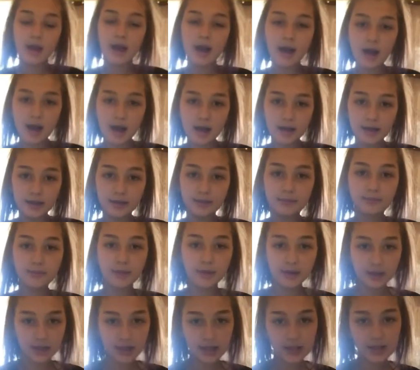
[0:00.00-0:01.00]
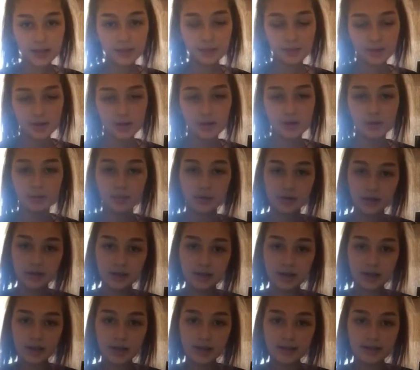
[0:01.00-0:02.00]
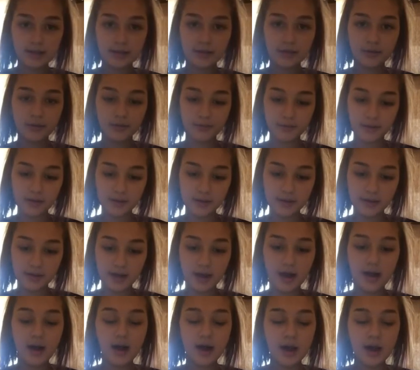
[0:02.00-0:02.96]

Hi, my name is Burkina Alexia Stefania.